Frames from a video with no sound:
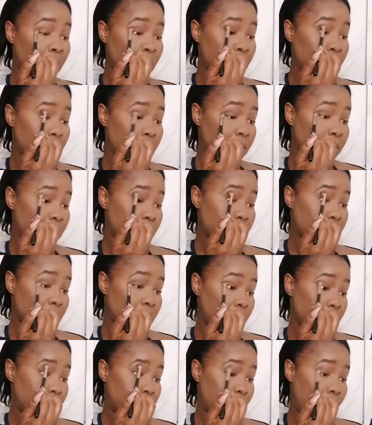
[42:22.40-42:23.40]
And then I'm
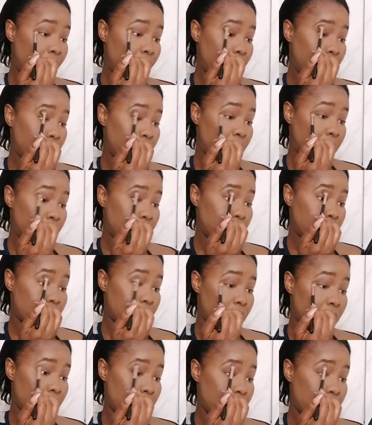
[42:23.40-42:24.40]
just gonna pack
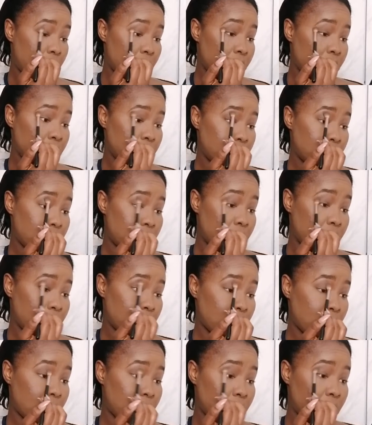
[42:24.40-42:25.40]
that
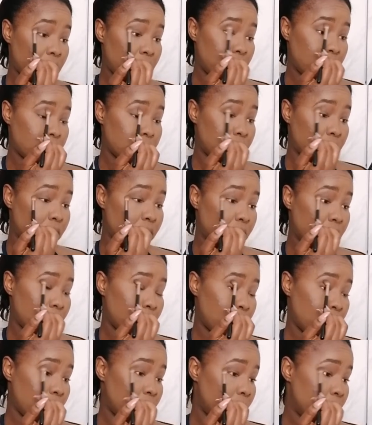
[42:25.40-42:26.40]
like
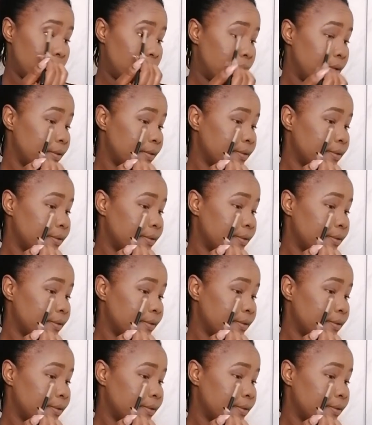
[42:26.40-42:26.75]
so.